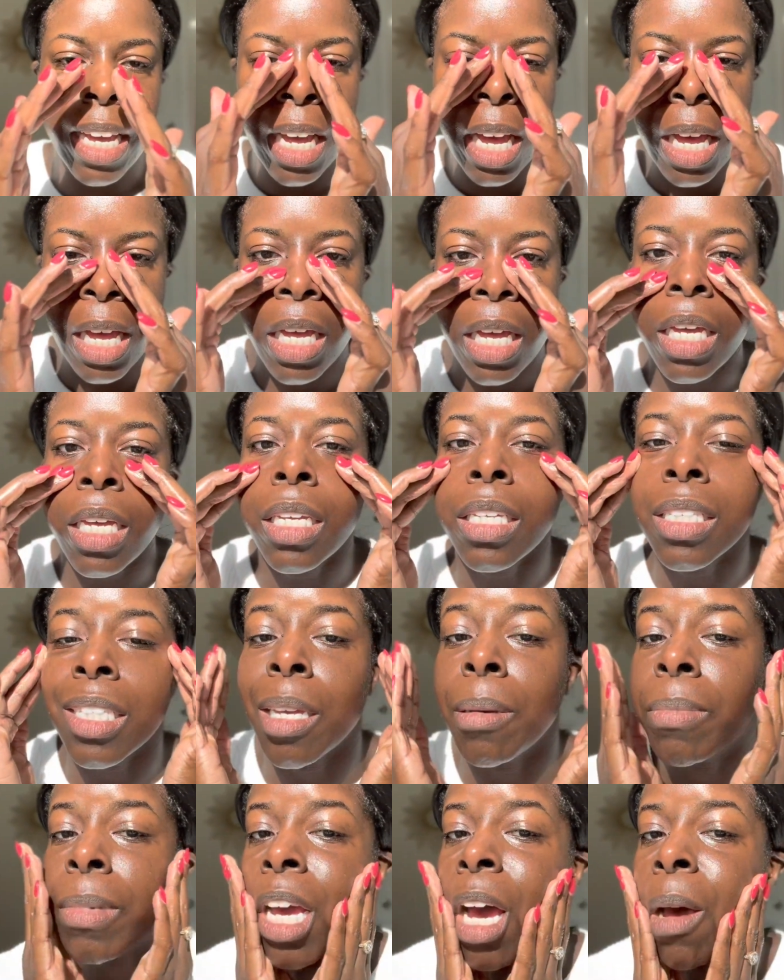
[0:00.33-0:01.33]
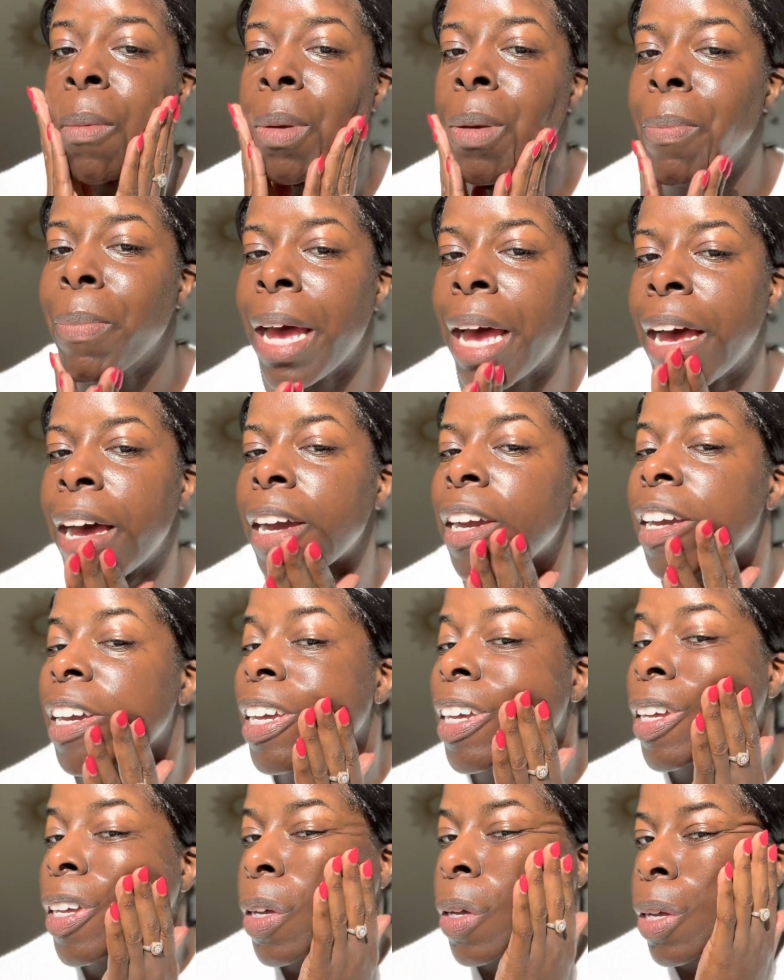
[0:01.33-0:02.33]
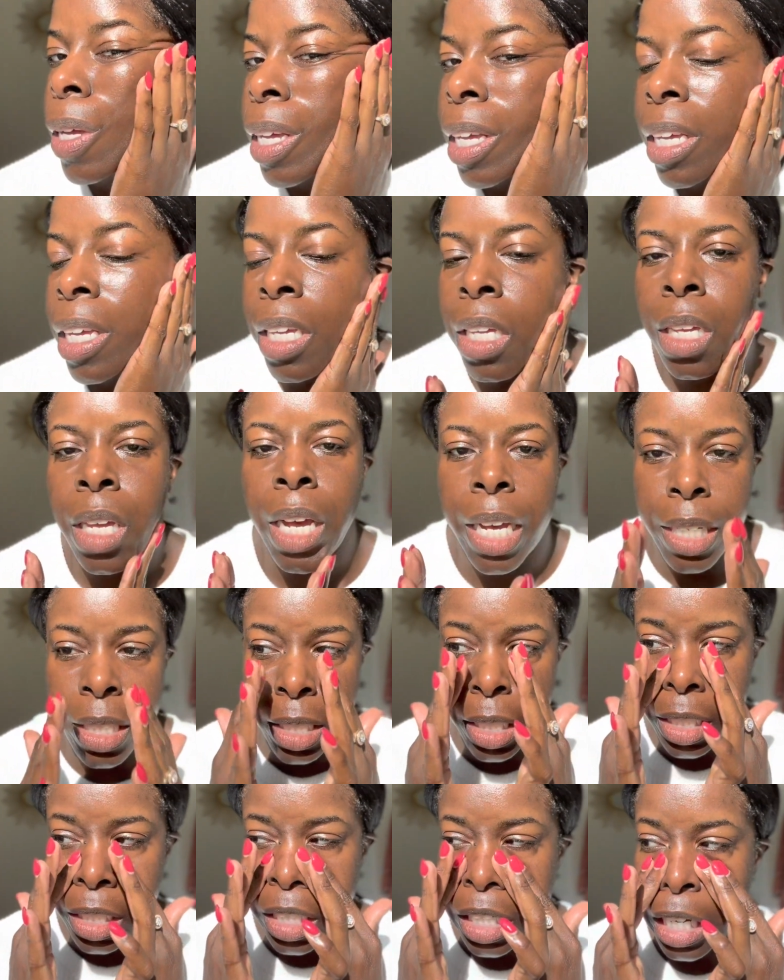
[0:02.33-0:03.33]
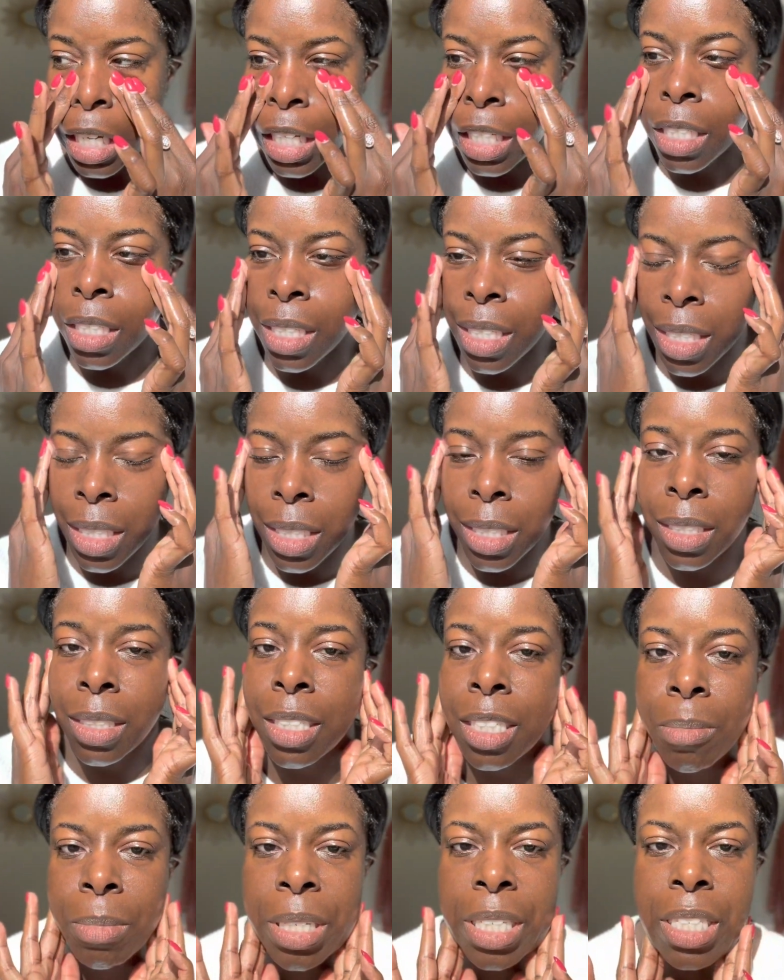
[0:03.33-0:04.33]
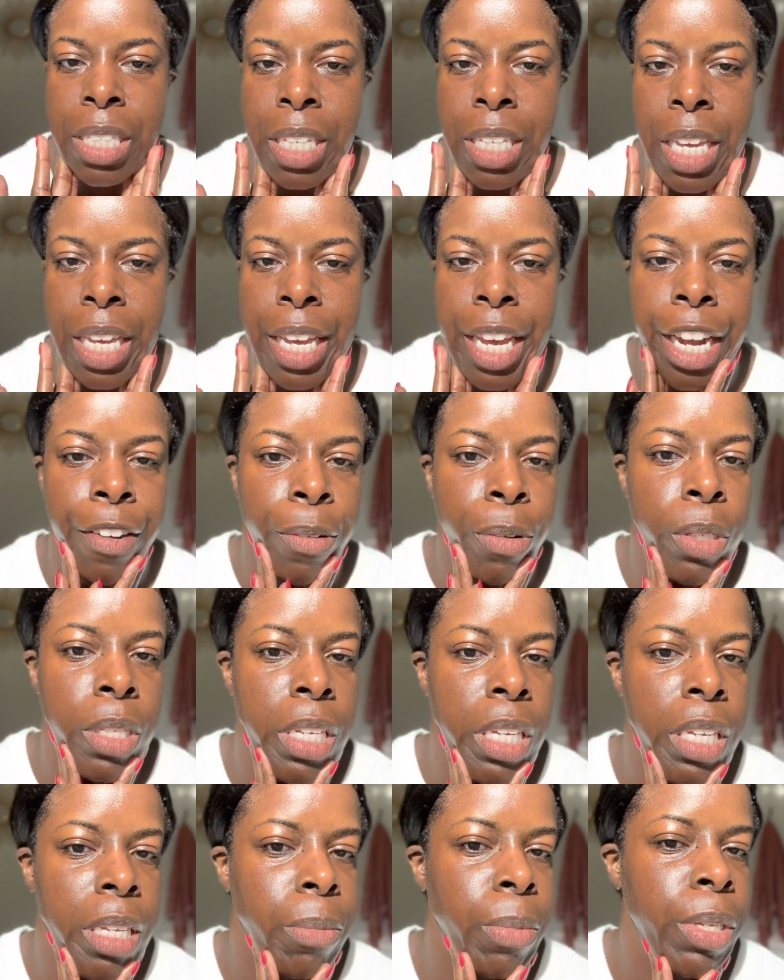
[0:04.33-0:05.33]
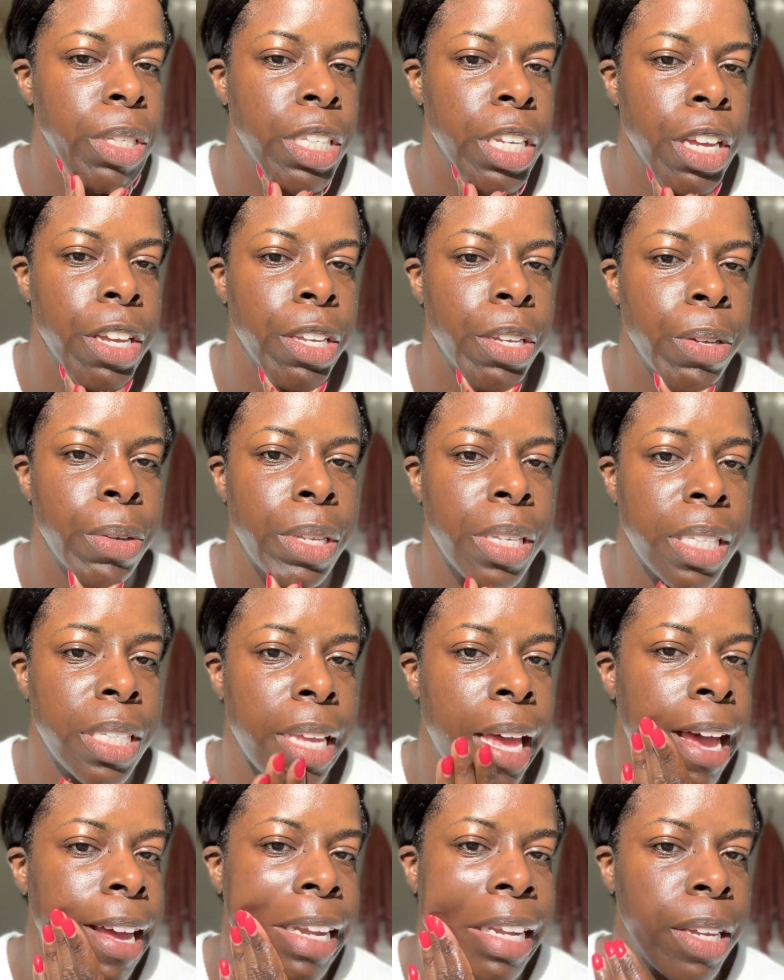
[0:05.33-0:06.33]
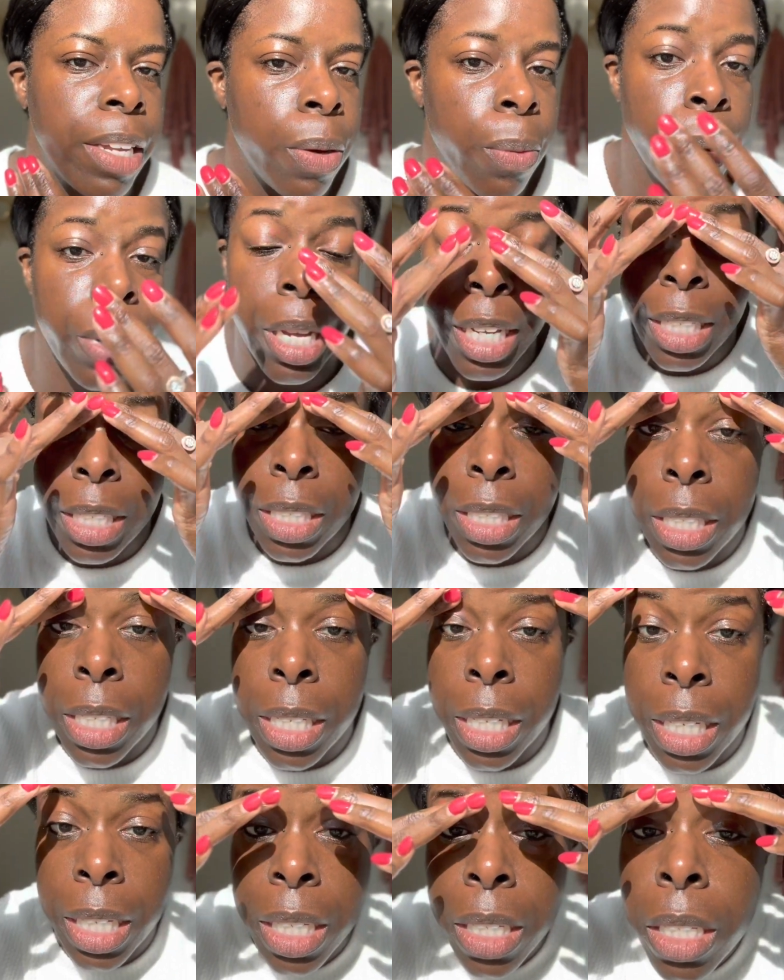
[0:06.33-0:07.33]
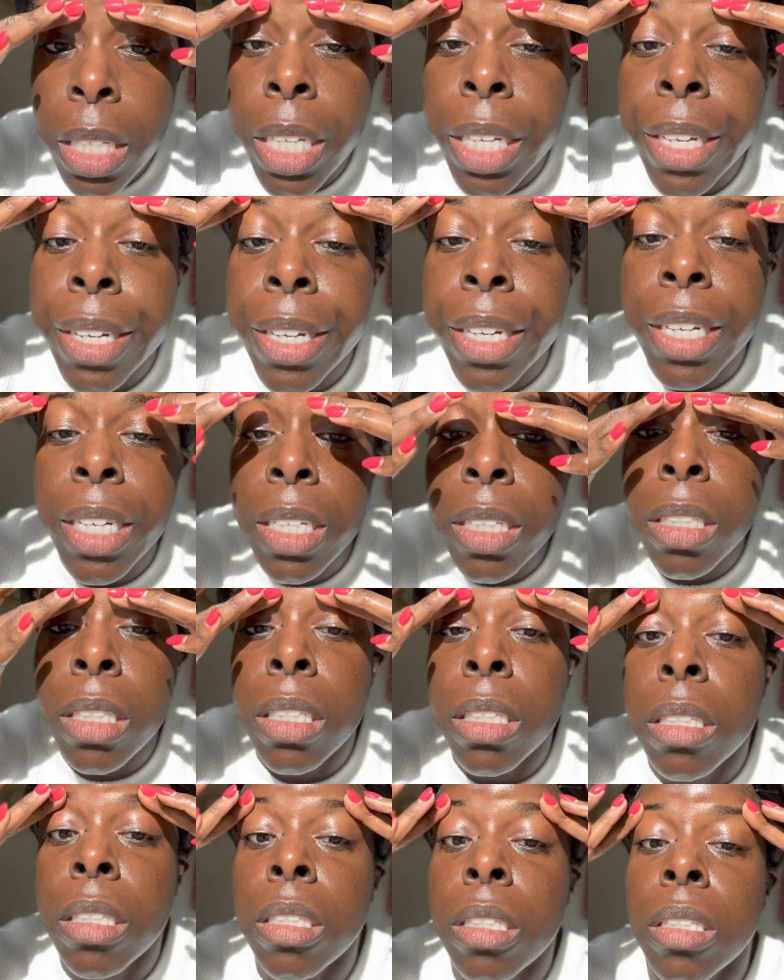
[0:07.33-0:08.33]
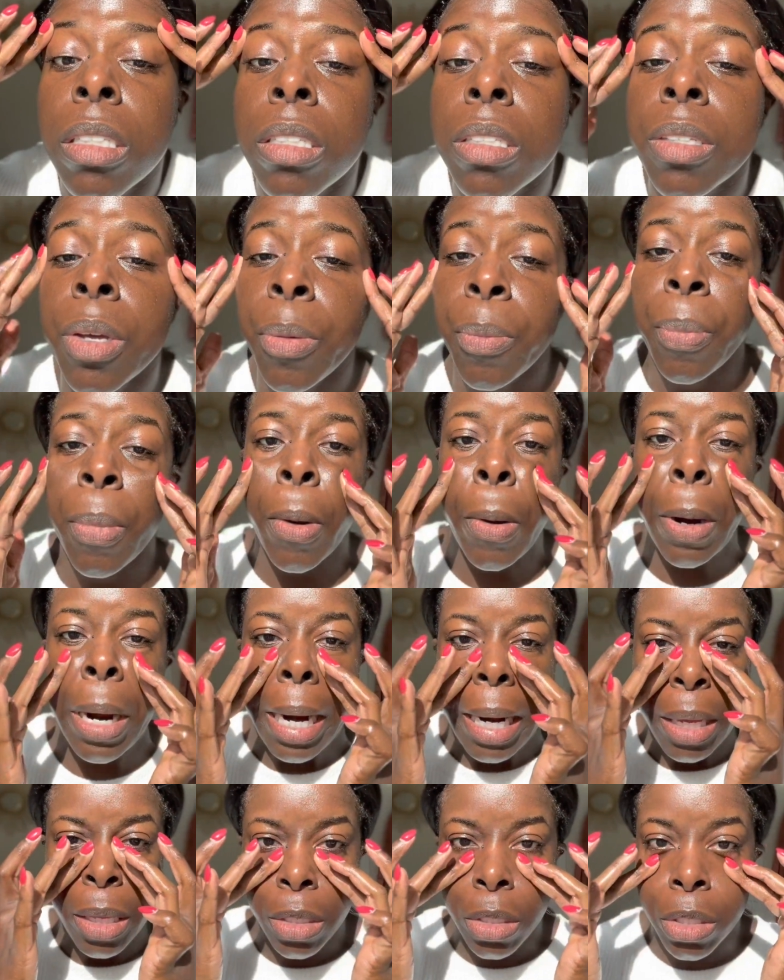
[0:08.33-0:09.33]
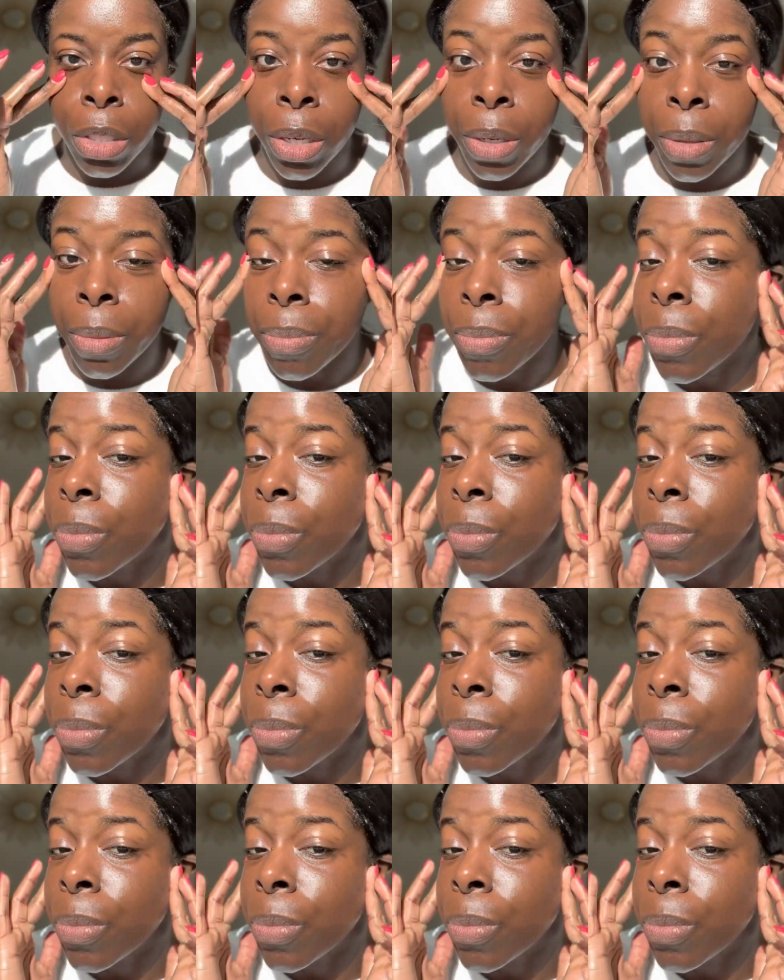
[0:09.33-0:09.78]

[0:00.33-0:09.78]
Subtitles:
guys, so I'm coming back. I just did my skincare routine. I'm going to tell you exactly what I did here. All right, so